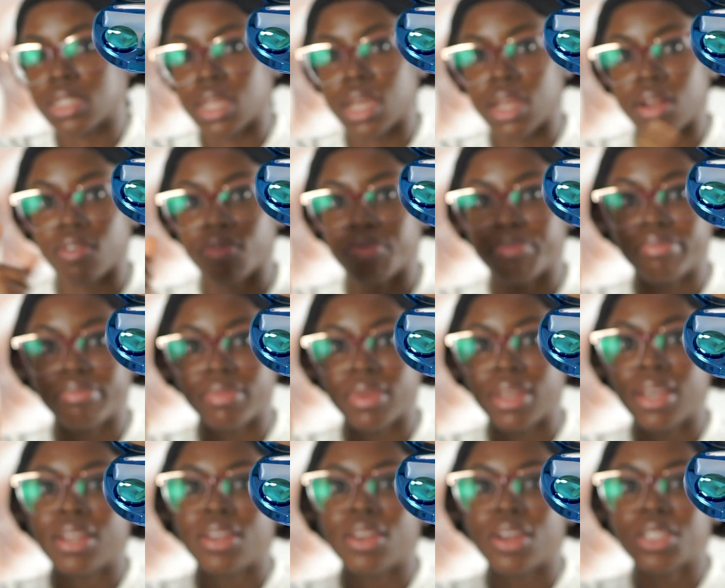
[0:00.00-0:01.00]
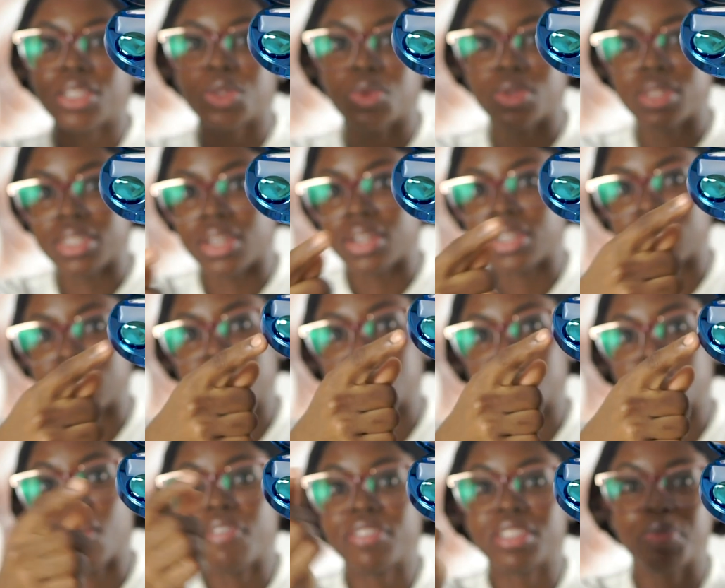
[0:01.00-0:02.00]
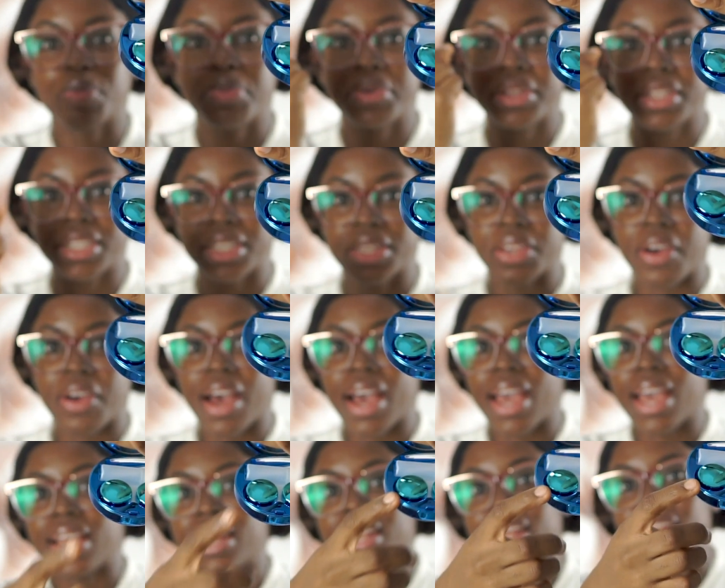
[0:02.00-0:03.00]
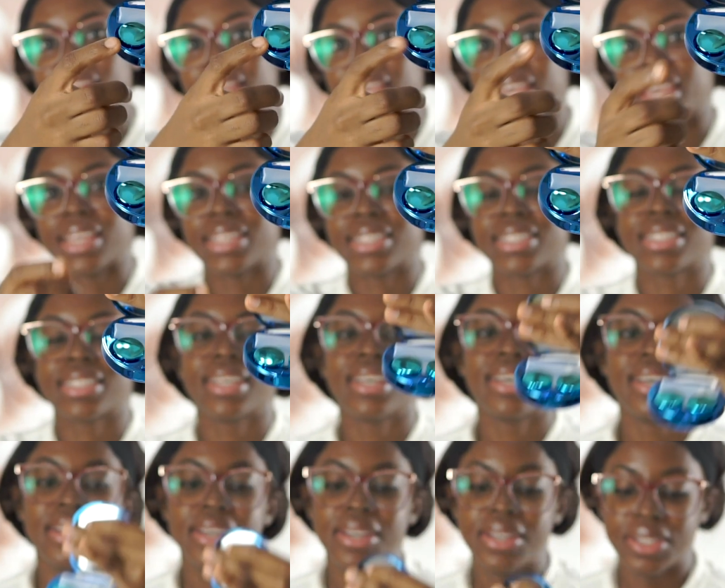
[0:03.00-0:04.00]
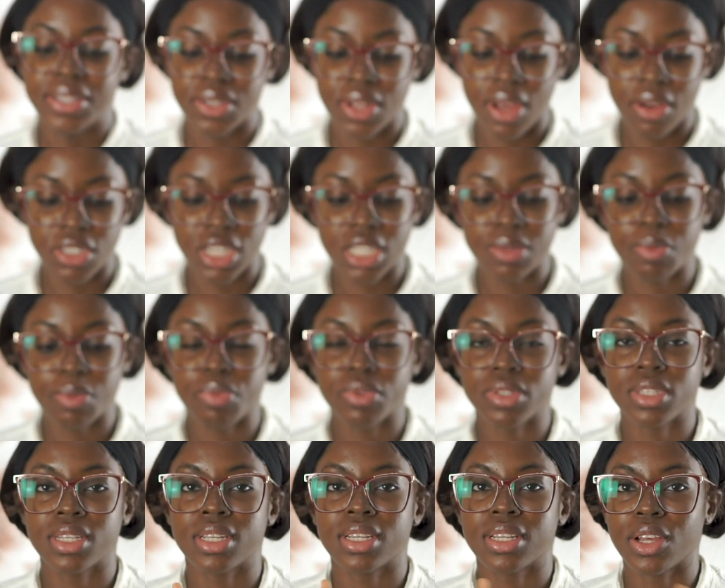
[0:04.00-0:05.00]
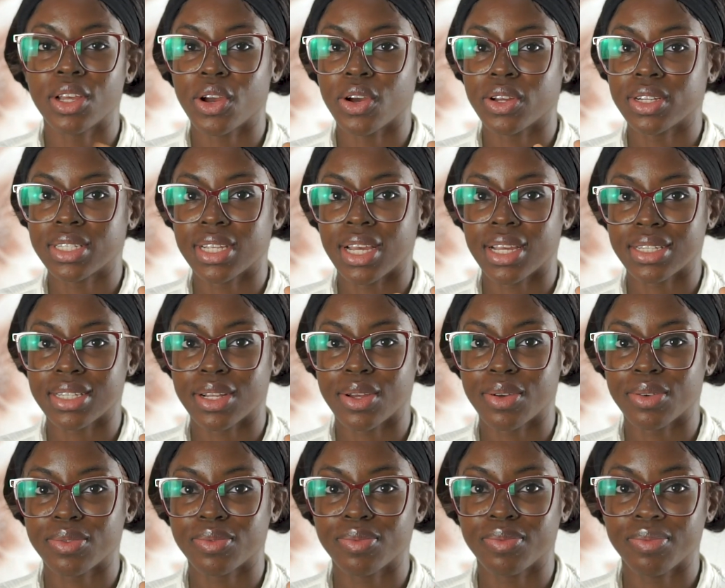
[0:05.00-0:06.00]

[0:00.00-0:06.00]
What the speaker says: kind of, not tweezers, the stuff to put it in your eye, and then a case. So I'll just be putting in the contacts now.